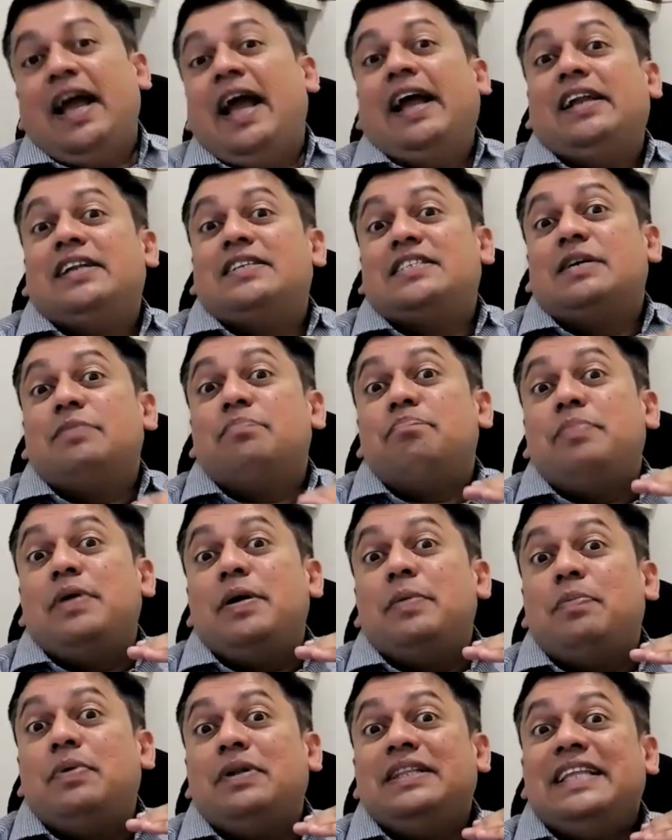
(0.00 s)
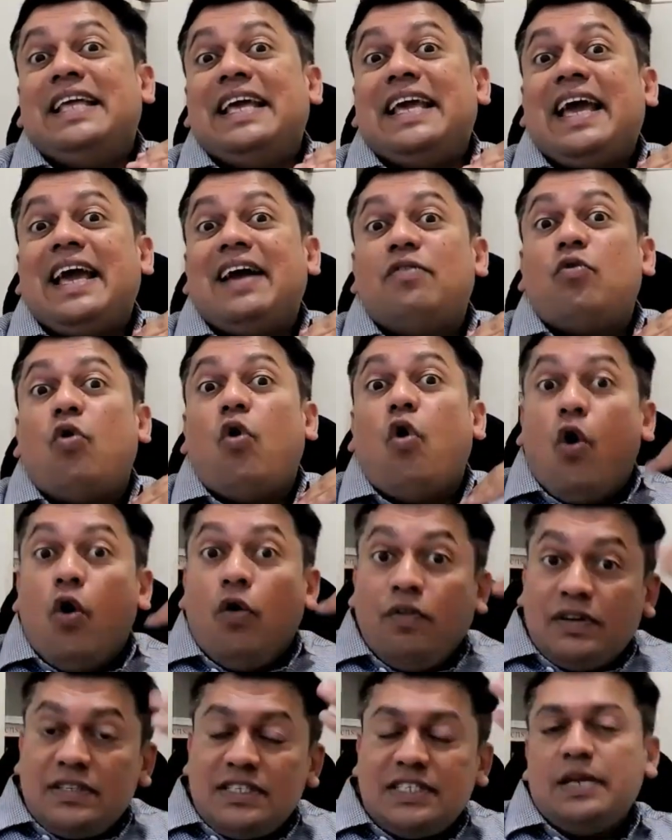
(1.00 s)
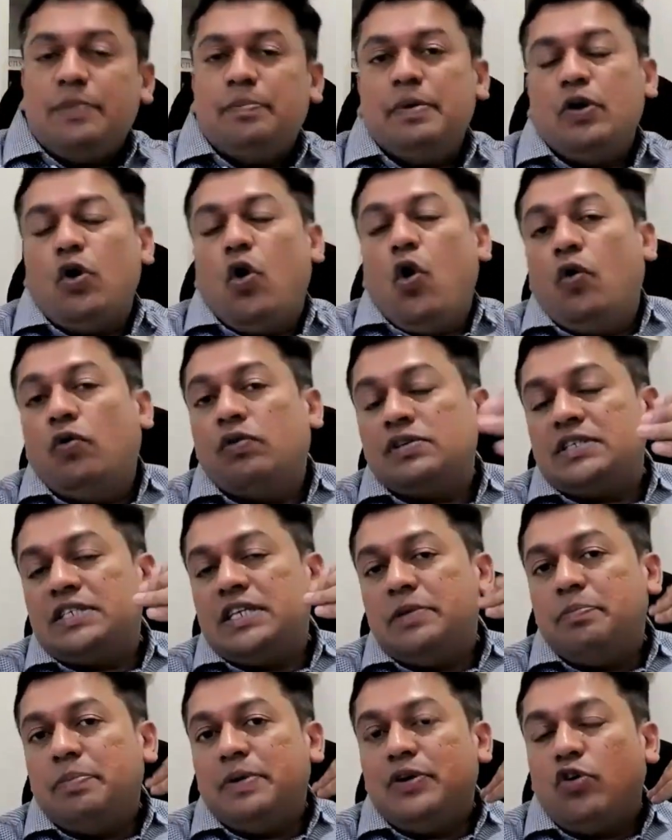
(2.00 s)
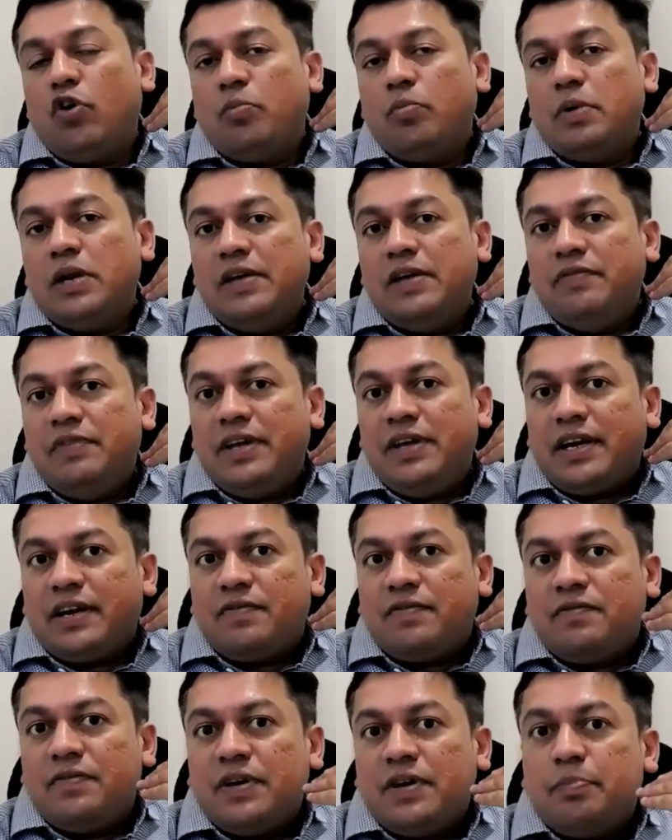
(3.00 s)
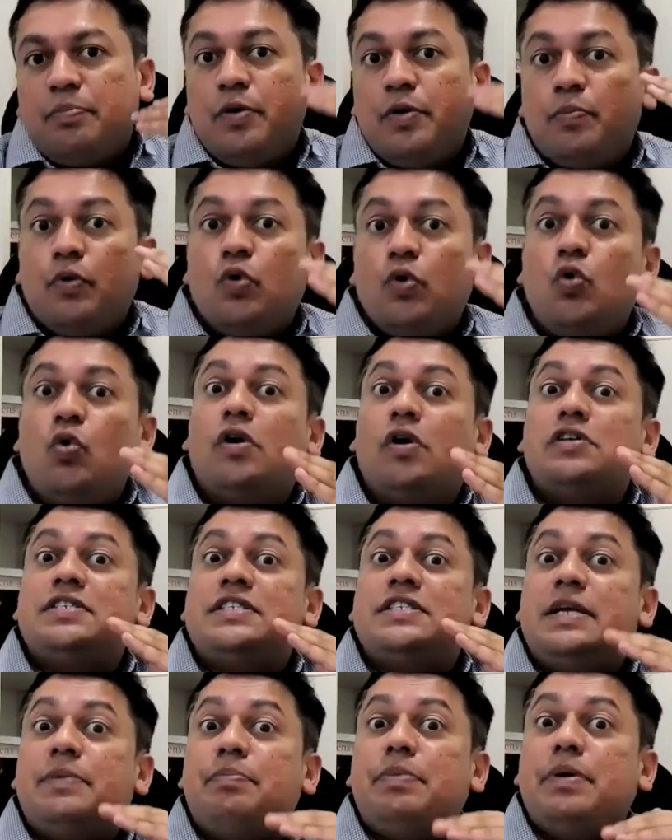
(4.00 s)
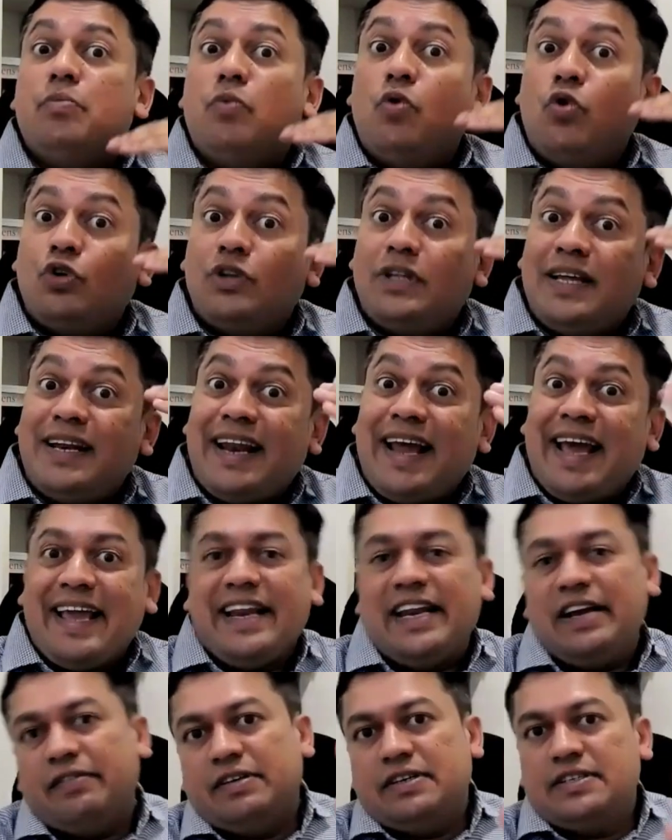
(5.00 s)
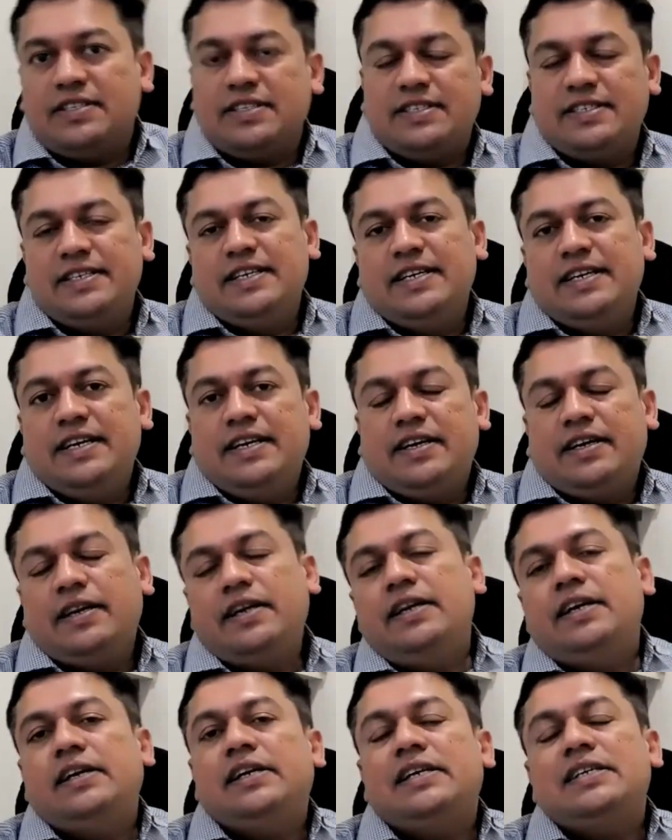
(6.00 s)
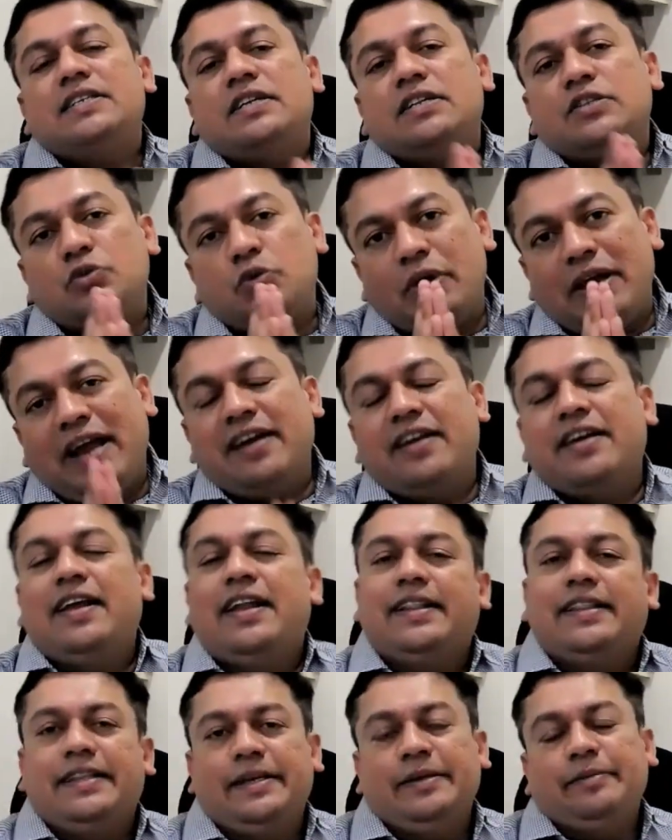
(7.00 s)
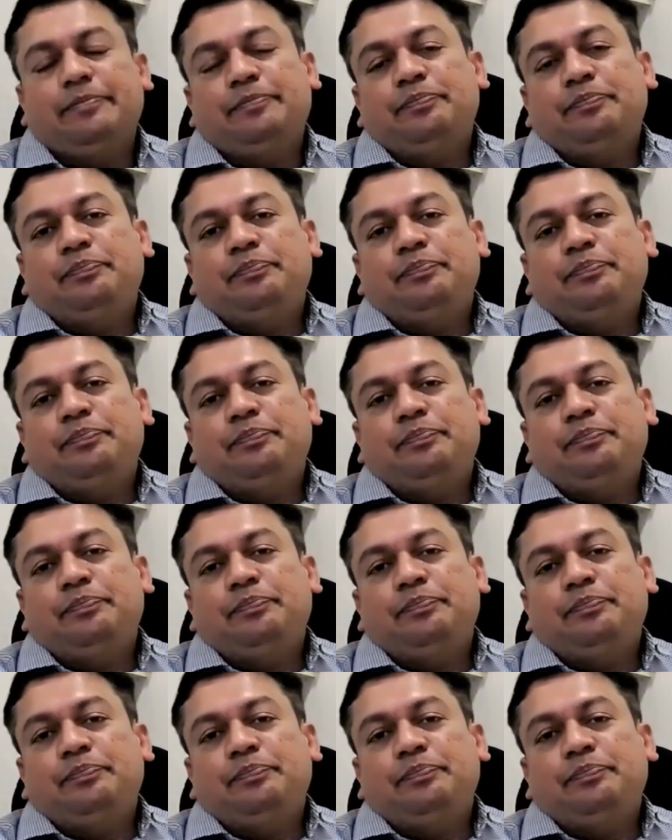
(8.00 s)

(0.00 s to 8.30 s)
And some people they have oversleeping. Oversleeping normally we refer people who are sleeping more than 9 hours. Right? It is also unhealthy.